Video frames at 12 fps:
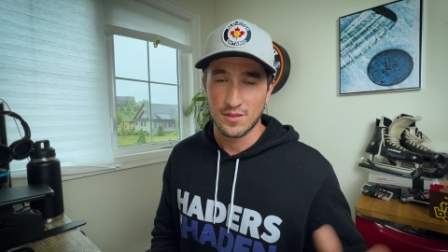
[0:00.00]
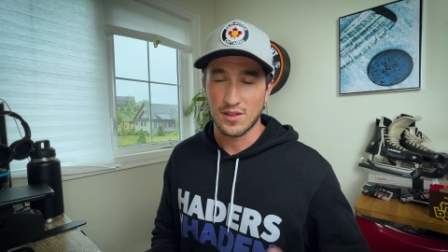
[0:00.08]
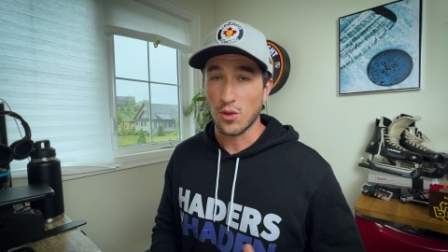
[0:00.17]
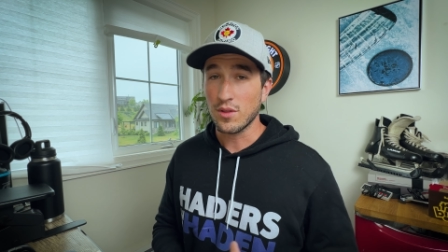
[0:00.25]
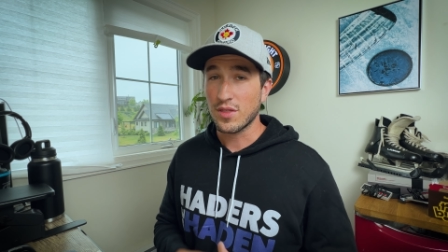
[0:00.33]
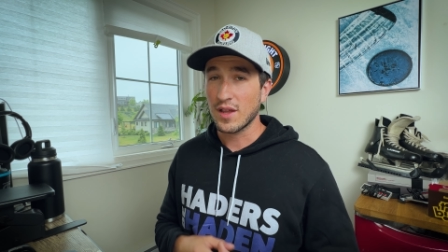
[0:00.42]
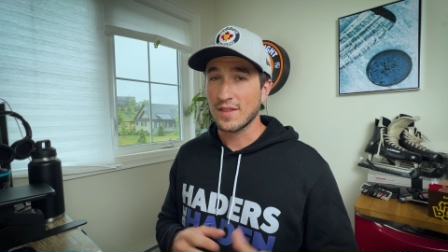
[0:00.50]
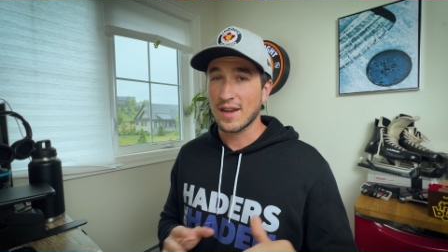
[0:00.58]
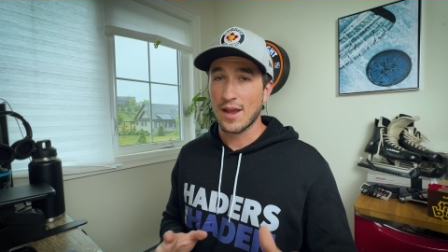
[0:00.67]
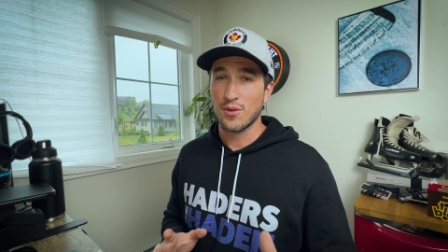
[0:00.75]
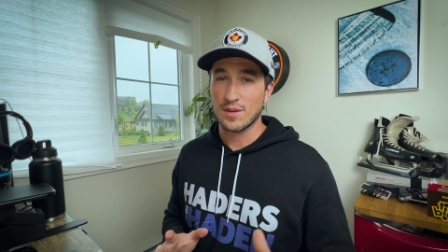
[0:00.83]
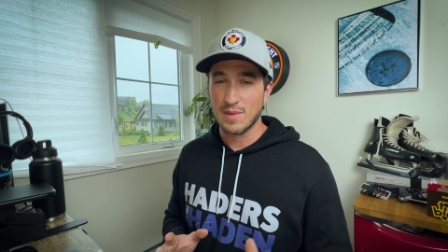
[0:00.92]
The only thing
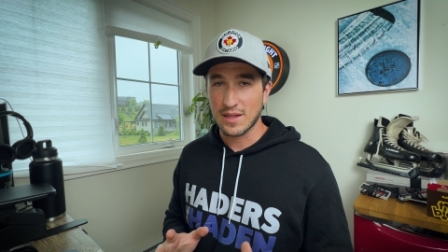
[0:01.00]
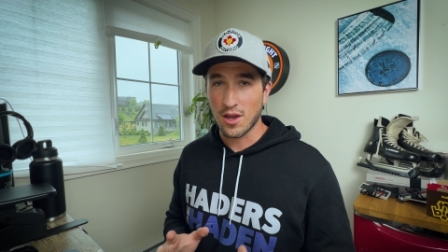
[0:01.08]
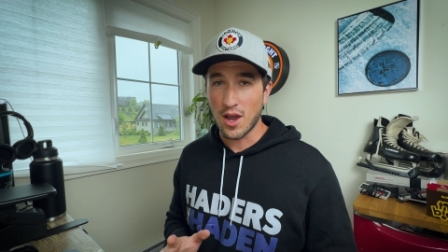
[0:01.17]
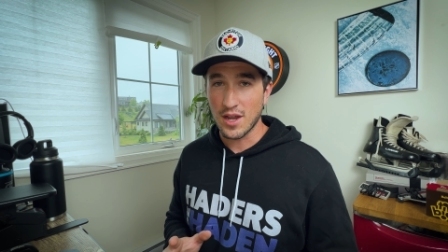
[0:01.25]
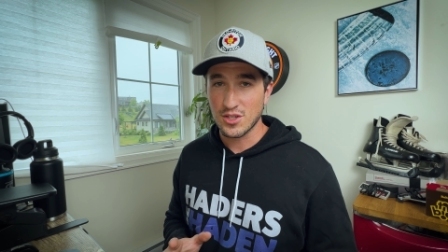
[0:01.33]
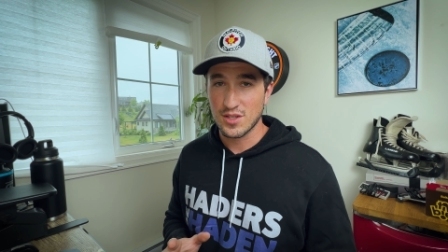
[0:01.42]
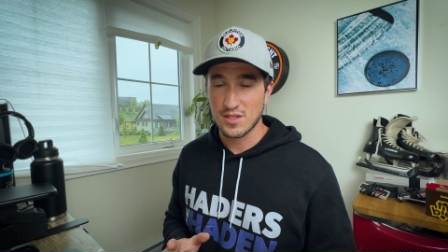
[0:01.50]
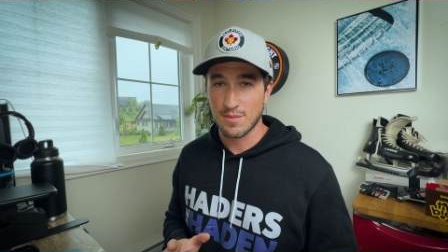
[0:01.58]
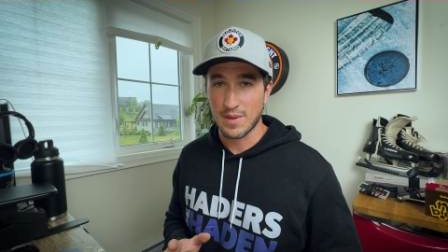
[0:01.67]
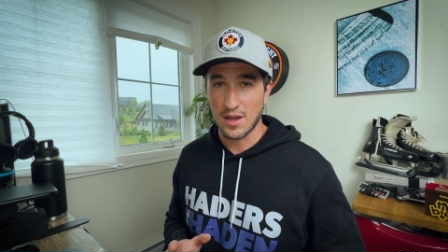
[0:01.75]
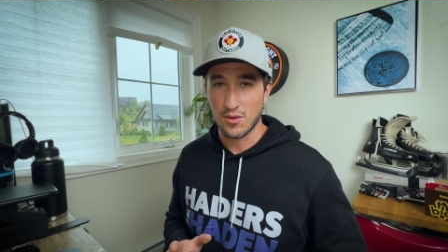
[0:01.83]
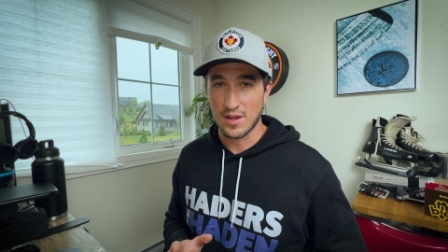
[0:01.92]
that I would be cautious
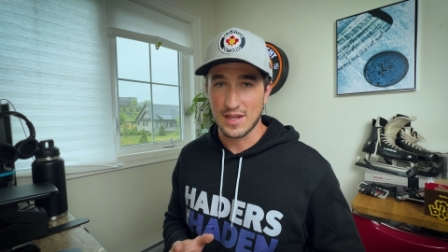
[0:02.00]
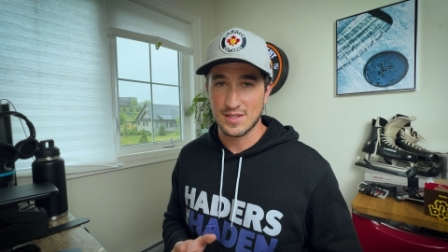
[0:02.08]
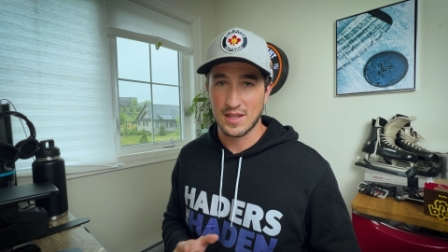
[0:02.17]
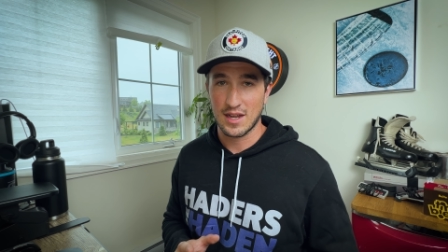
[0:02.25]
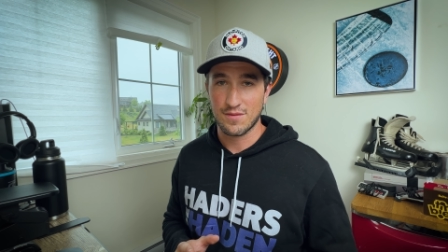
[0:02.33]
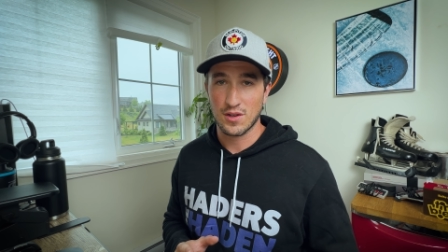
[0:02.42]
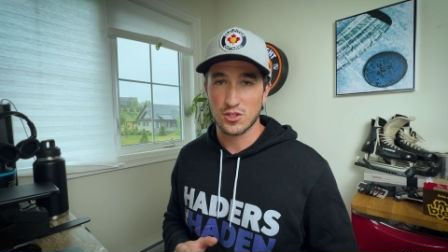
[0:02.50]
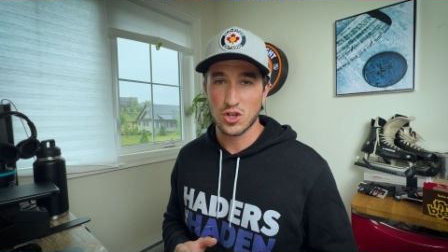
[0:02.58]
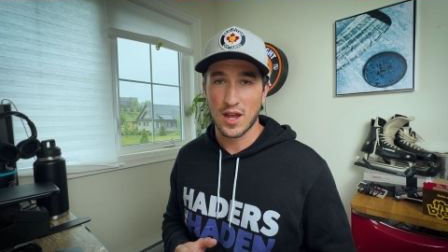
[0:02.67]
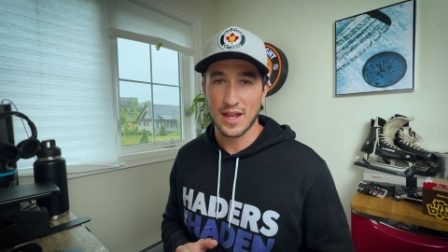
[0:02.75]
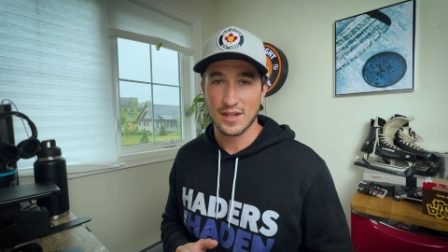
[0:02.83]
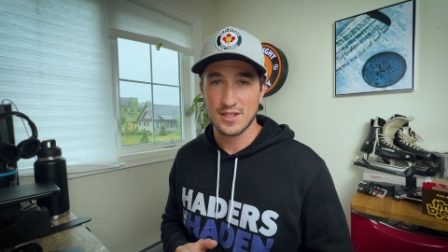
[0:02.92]
about is that if you're
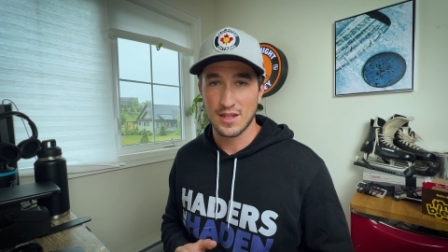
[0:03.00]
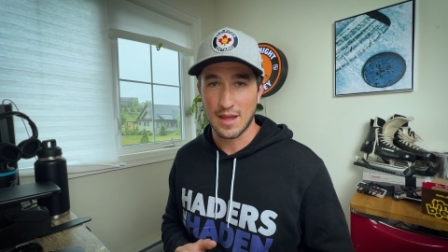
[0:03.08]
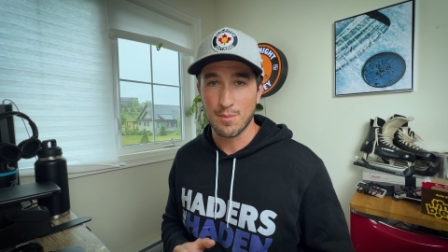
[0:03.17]
trying to